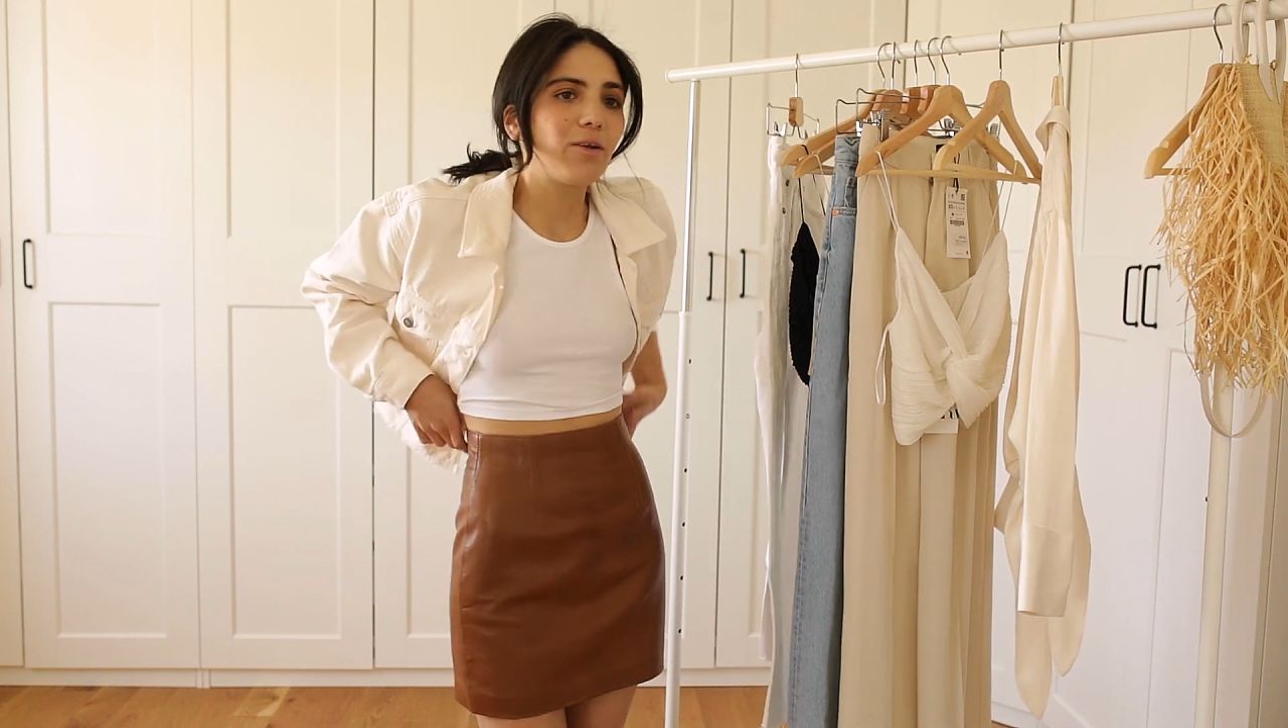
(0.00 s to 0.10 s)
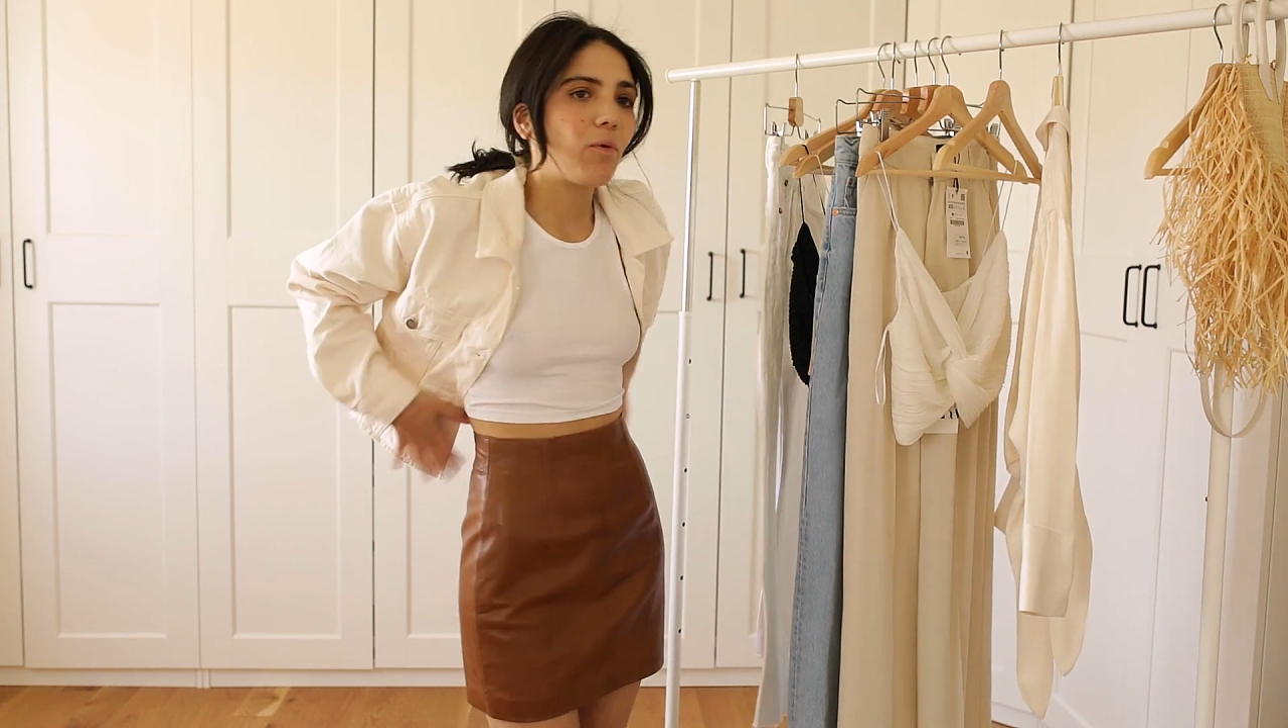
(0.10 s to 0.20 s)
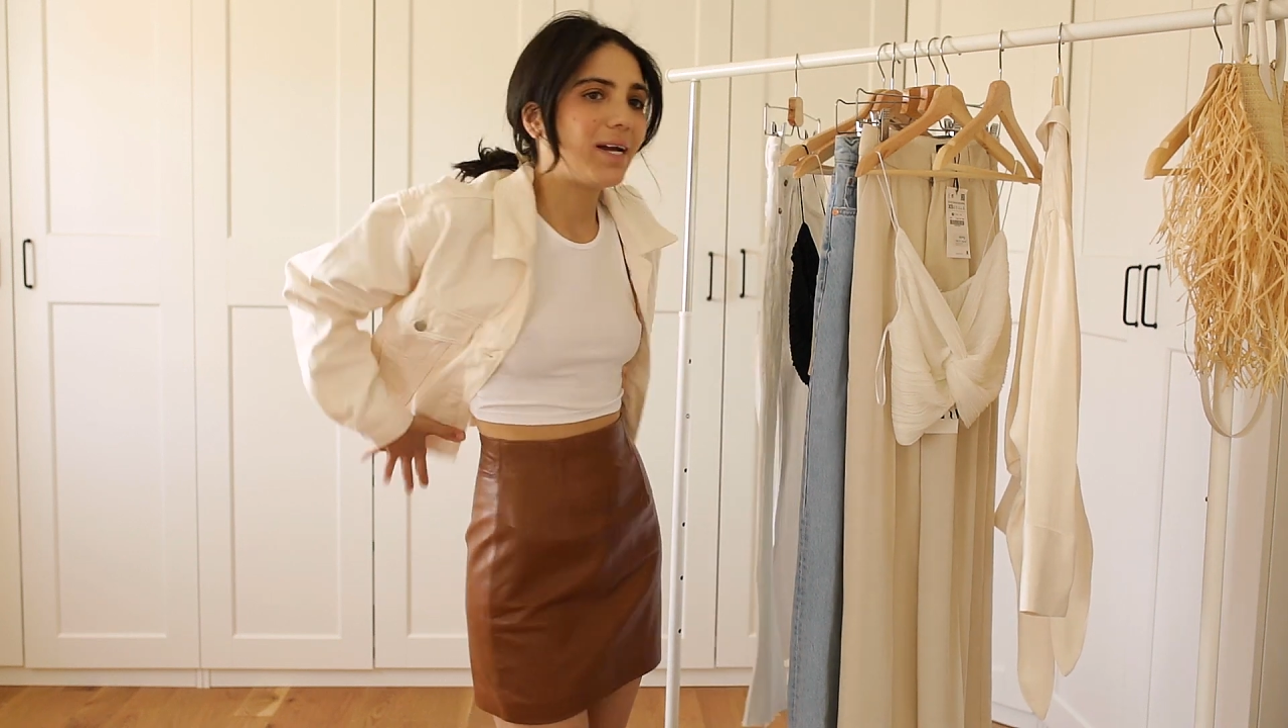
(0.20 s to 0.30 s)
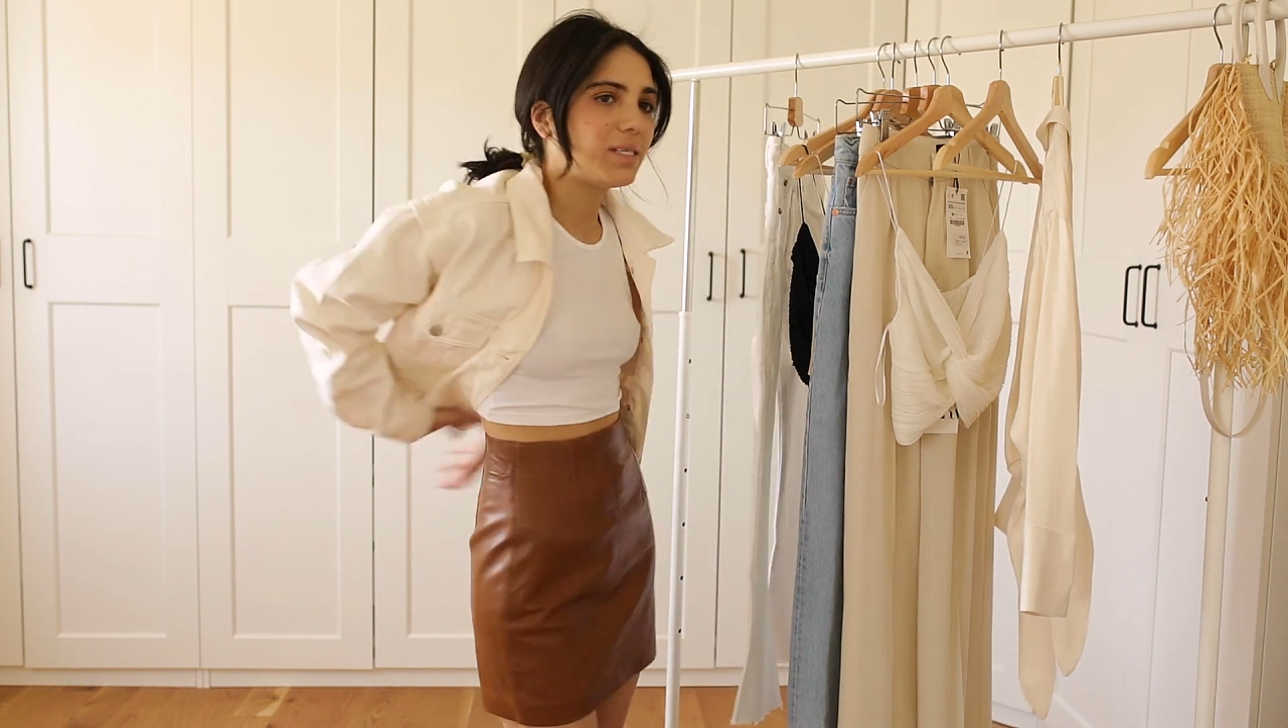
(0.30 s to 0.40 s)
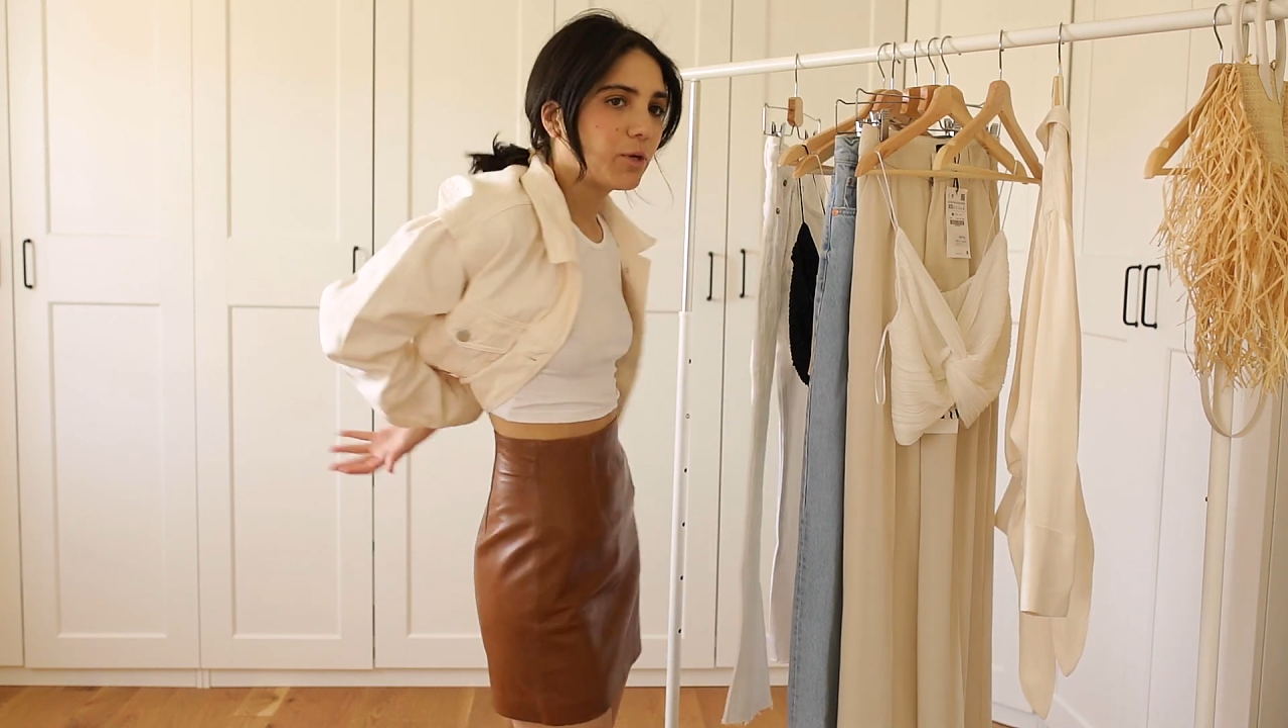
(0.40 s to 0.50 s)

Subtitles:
at the waist,